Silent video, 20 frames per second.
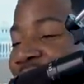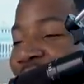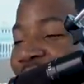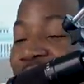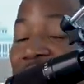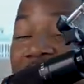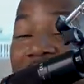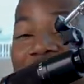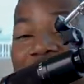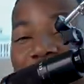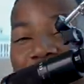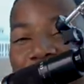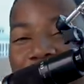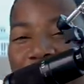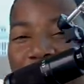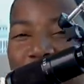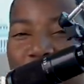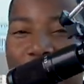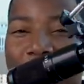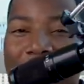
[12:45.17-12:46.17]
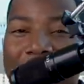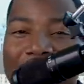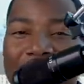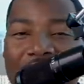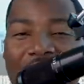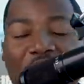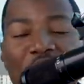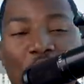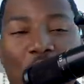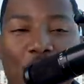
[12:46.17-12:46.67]
a negative
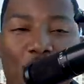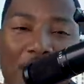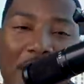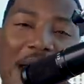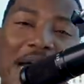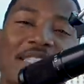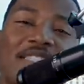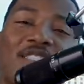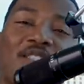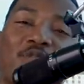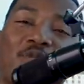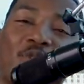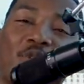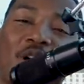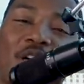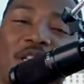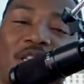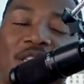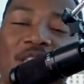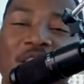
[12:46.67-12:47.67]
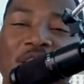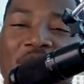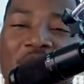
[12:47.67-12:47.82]
situation into a positive one,